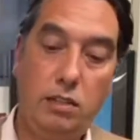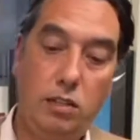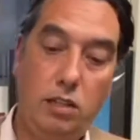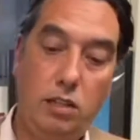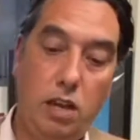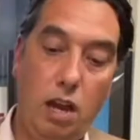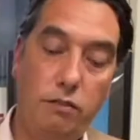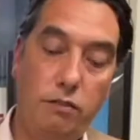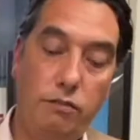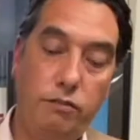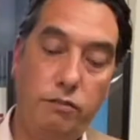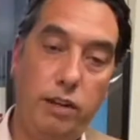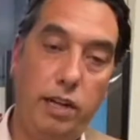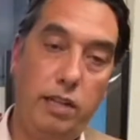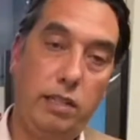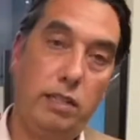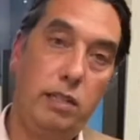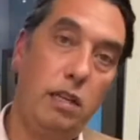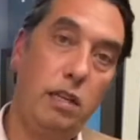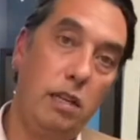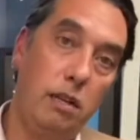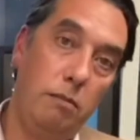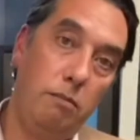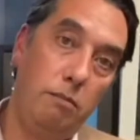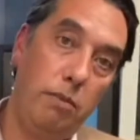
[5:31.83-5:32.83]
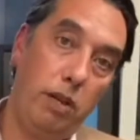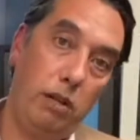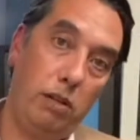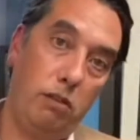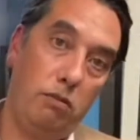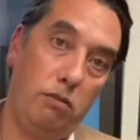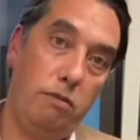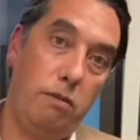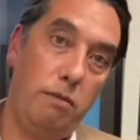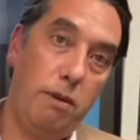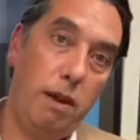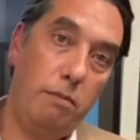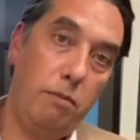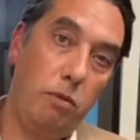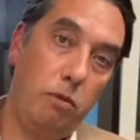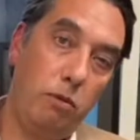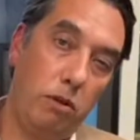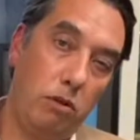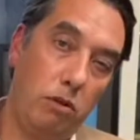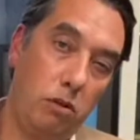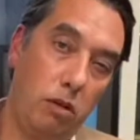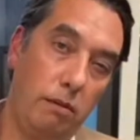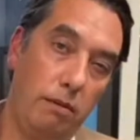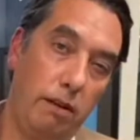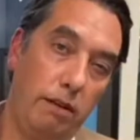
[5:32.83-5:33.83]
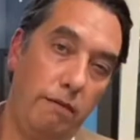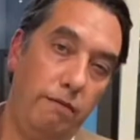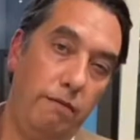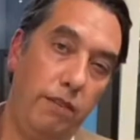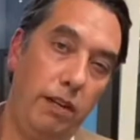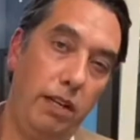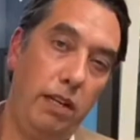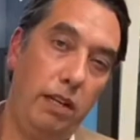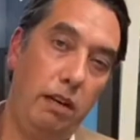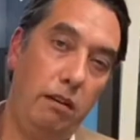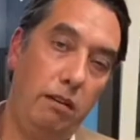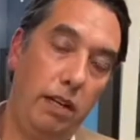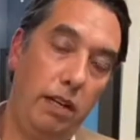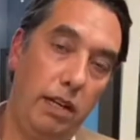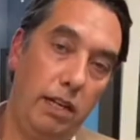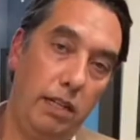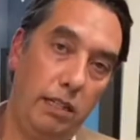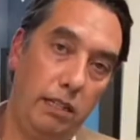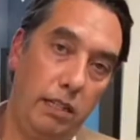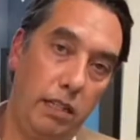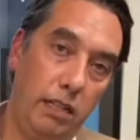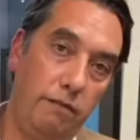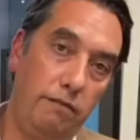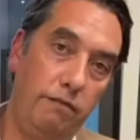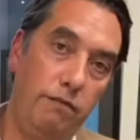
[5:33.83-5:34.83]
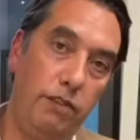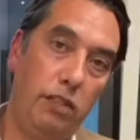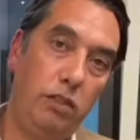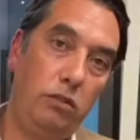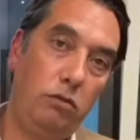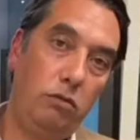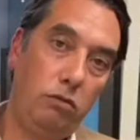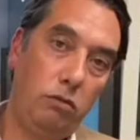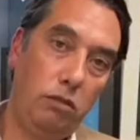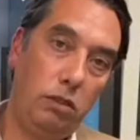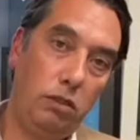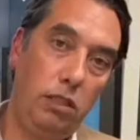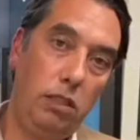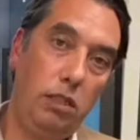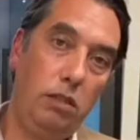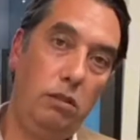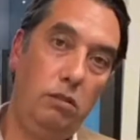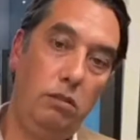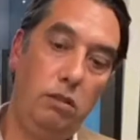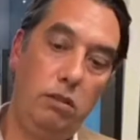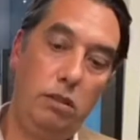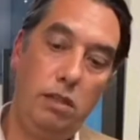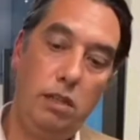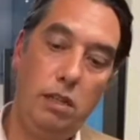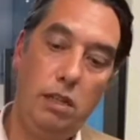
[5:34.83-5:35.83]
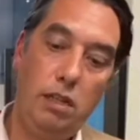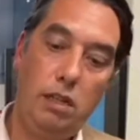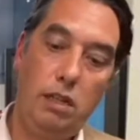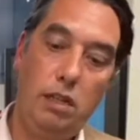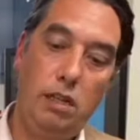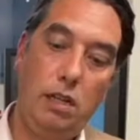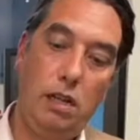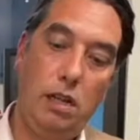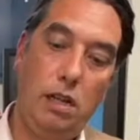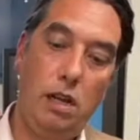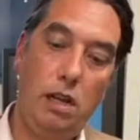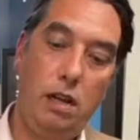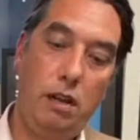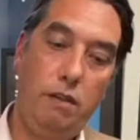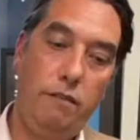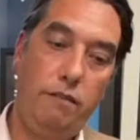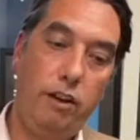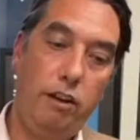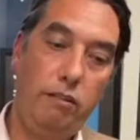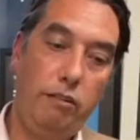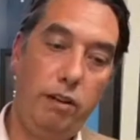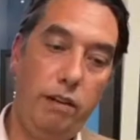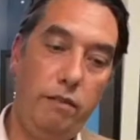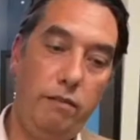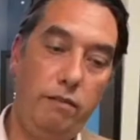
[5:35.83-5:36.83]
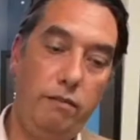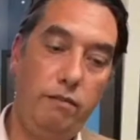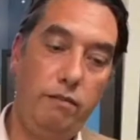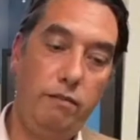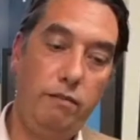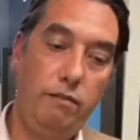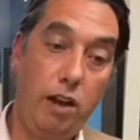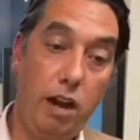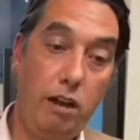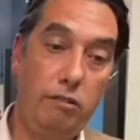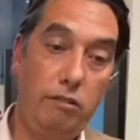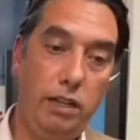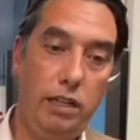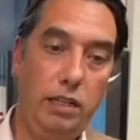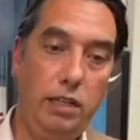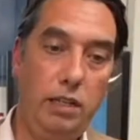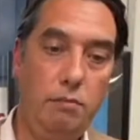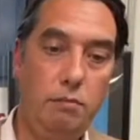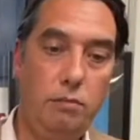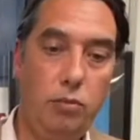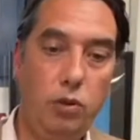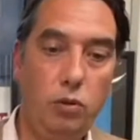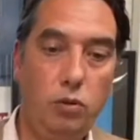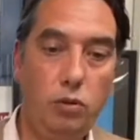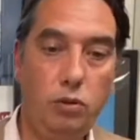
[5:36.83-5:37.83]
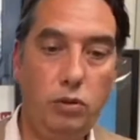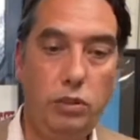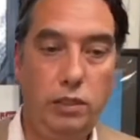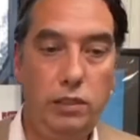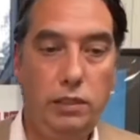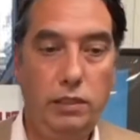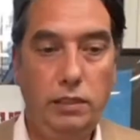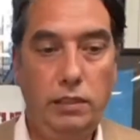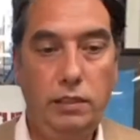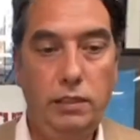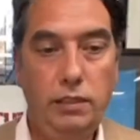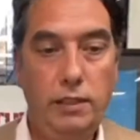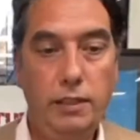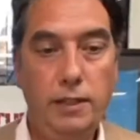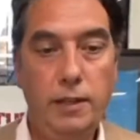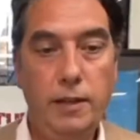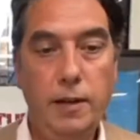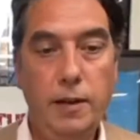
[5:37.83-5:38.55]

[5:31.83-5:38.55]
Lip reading: go for it. Because remember, we're talking about video here, so the visual cues are very, very important.